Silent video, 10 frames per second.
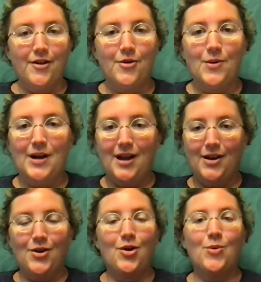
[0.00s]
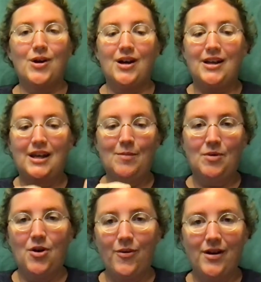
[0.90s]
again, we're going to keep
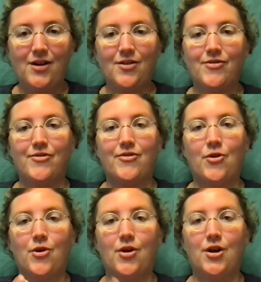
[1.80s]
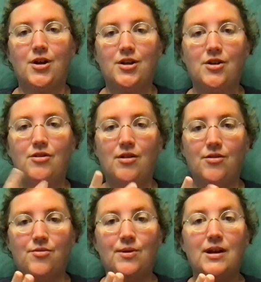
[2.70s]
going for Unit
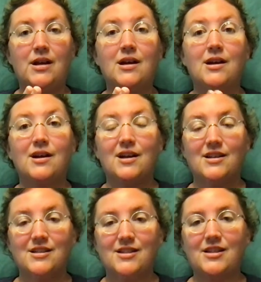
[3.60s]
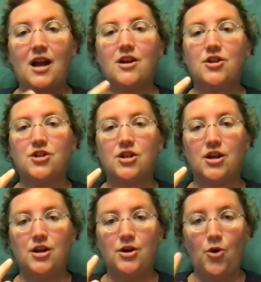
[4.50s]
3,
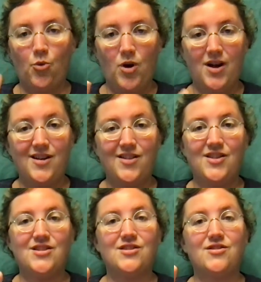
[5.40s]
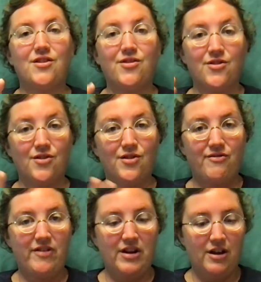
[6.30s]
Section 1. This is the third
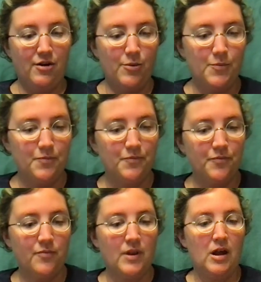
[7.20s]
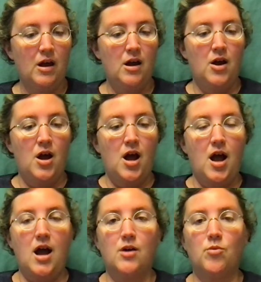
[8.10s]
video.
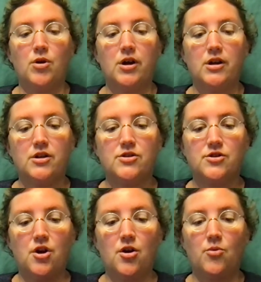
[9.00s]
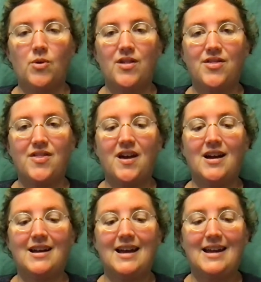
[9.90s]
And we're going to start with the
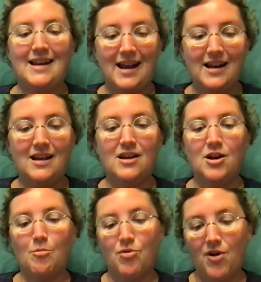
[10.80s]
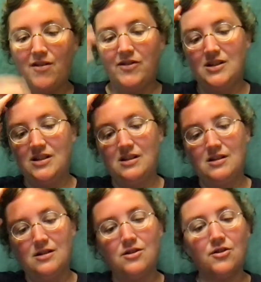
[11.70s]
Canadian
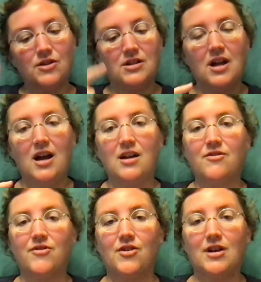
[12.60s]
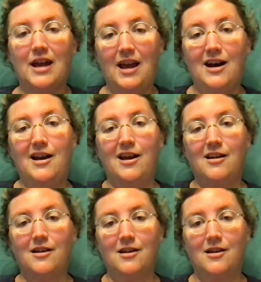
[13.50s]
provinces. So the sign for Canada